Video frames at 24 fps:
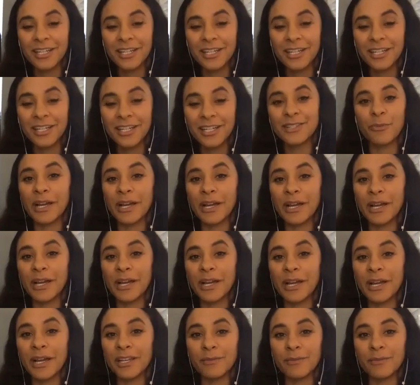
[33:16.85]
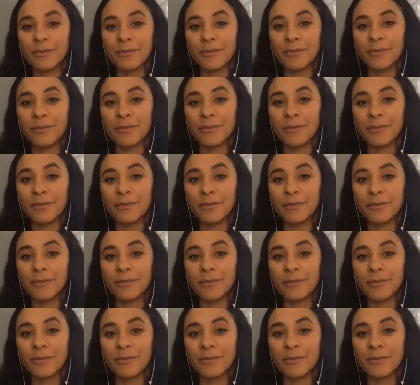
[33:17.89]
So my name just Jennifer Magley
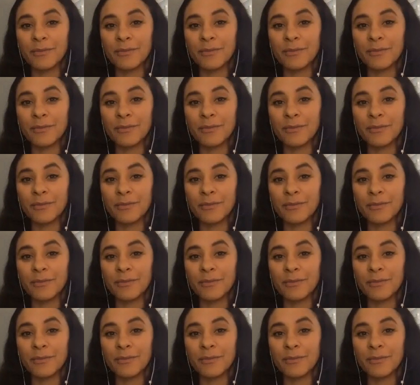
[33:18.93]
on LinkedIn,